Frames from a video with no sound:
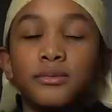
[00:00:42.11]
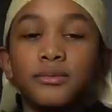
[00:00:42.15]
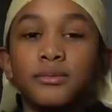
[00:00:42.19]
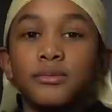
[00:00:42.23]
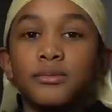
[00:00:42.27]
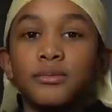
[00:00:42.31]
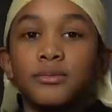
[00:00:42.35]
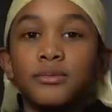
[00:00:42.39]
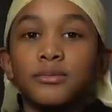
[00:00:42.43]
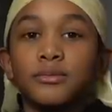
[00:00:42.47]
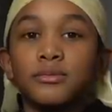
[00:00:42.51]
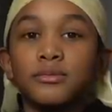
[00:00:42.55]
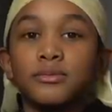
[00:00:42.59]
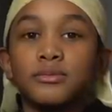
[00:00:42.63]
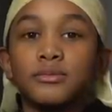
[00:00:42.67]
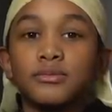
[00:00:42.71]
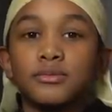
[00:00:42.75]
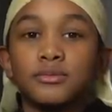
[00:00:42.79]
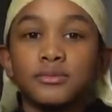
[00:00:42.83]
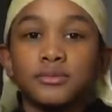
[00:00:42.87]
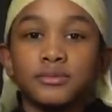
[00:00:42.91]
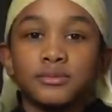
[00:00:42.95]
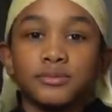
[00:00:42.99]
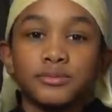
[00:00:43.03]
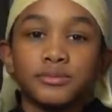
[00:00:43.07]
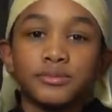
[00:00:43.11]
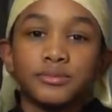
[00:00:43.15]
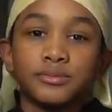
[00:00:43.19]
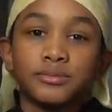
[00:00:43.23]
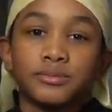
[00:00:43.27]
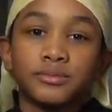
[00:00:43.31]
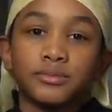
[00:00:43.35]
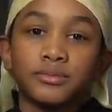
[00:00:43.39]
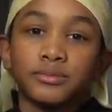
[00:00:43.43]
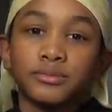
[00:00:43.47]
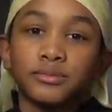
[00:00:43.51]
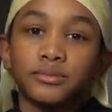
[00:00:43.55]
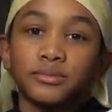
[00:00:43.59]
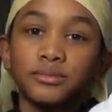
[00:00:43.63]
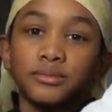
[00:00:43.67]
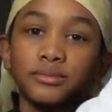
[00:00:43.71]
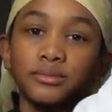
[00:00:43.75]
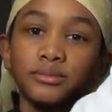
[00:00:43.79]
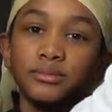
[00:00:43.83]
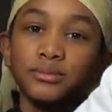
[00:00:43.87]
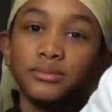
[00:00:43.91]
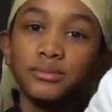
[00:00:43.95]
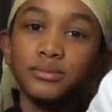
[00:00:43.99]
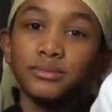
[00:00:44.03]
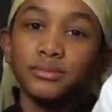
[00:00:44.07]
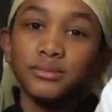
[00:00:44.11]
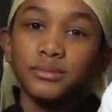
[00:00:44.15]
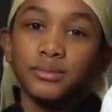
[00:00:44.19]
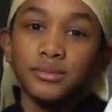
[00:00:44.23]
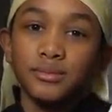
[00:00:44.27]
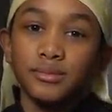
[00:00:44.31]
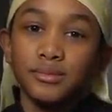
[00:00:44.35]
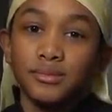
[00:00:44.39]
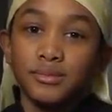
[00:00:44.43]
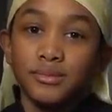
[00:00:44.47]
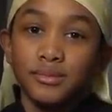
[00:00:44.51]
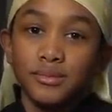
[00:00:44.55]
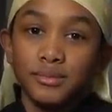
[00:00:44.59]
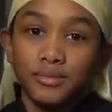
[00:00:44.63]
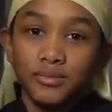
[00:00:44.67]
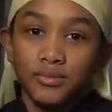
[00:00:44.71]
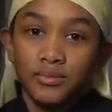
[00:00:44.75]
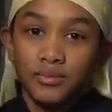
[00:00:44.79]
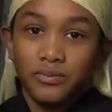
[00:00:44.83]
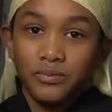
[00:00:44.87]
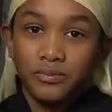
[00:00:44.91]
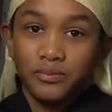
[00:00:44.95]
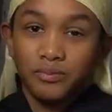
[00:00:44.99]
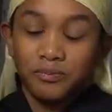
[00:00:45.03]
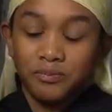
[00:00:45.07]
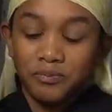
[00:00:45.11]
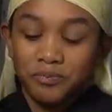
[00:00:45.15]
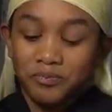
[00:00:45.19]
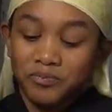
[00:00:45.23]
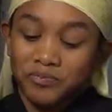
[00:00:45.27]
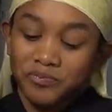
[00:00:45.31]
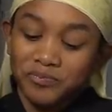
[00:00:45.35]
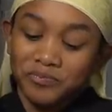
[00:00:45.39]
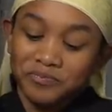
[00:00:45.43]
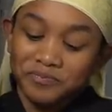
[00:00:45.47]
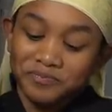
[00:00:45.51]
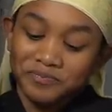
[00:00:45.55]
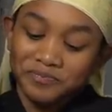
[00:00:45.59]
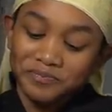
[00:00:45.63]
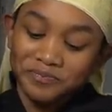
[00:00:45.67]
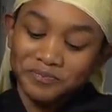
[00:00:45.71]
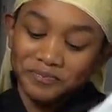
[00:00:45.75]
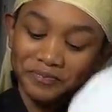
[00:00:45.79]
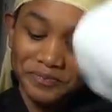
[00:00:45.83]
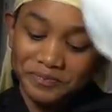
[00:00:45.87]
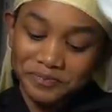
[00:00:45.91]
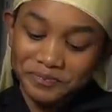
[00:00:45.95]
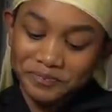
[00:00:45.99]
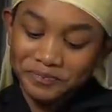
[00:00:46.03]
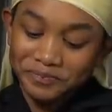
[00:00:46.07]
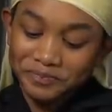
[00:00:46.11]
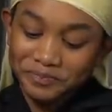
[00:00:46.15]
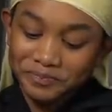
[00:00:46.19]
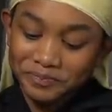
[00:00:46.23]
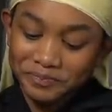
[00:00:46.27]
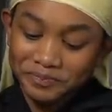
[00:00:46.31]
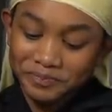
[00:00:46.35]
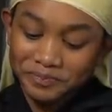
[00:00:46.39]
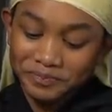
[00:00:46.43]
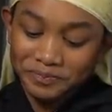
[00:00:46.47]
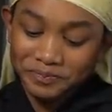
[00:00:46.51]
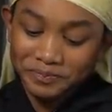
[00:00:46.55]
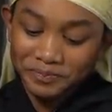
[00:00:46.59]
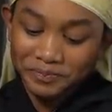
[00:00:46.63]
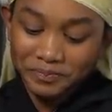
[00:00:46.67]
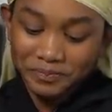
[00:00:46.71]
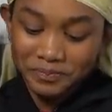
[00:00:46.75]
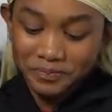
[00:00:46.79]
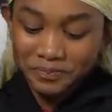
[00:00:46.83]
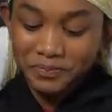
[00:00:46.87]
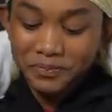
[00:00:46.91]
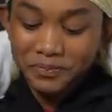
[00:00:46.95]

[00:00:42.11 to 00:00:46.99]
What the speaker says: [no speech]